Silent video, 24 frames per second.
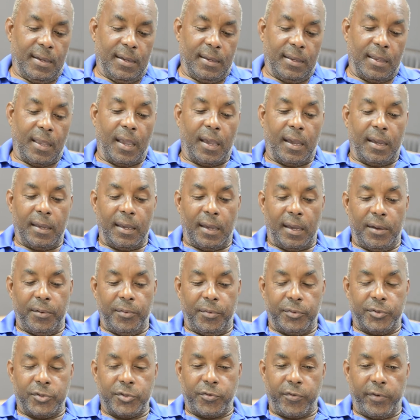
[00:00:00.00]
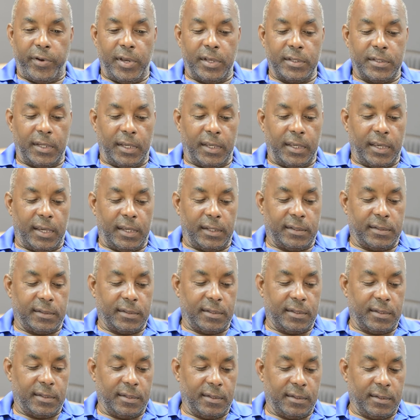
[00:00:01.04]
Yeah, yeah, it was strange, I
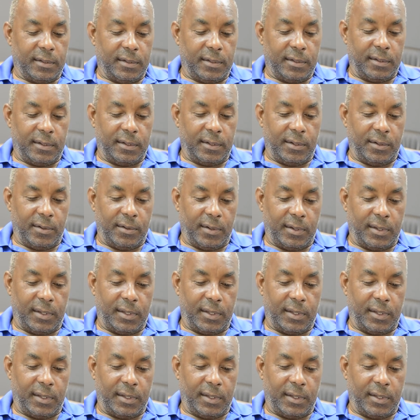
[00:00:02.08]
guess. You know, I